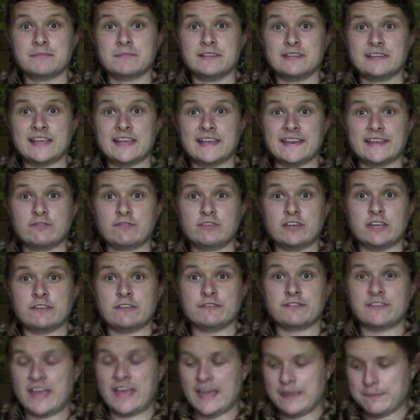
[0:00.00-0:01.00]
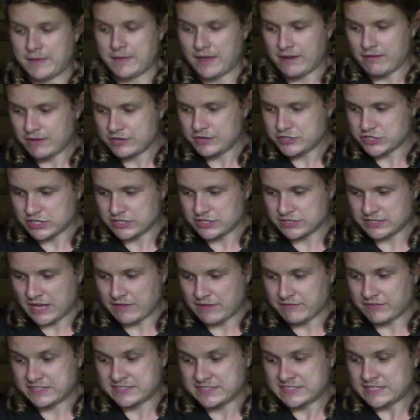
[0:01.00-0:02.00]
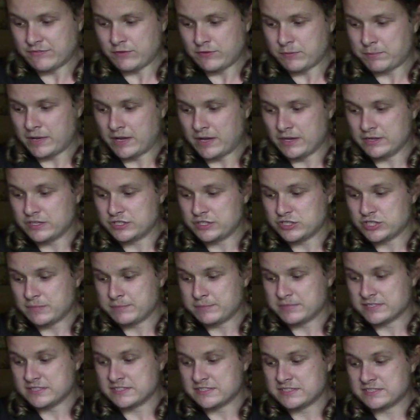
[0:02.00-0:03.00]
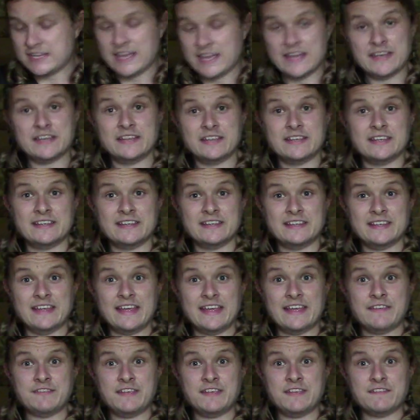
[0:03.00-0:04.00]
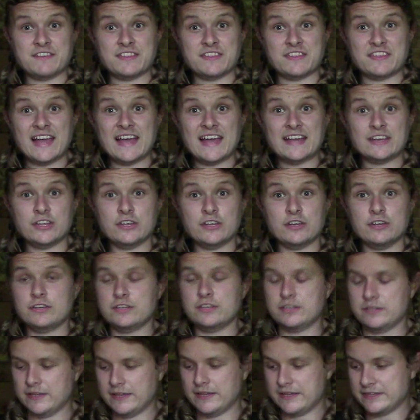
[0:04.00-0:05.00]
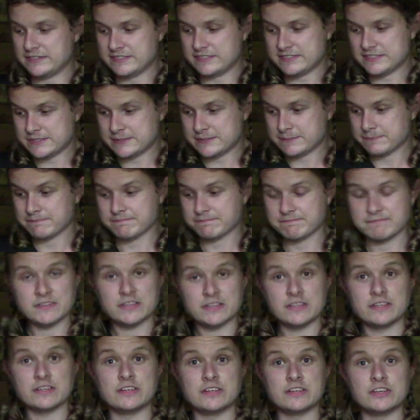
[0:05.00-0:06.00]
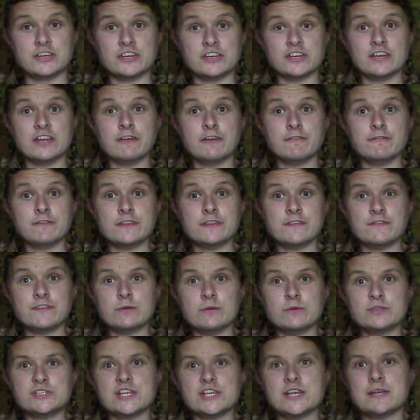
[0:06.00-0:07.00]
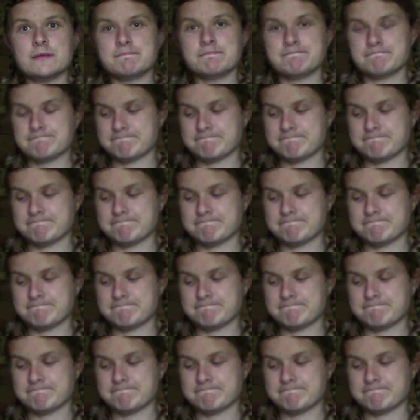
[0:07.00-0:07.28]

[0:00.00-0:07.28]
getting rid of gay marriage and having civil partnerships instead, if even that good, is good enough for the future.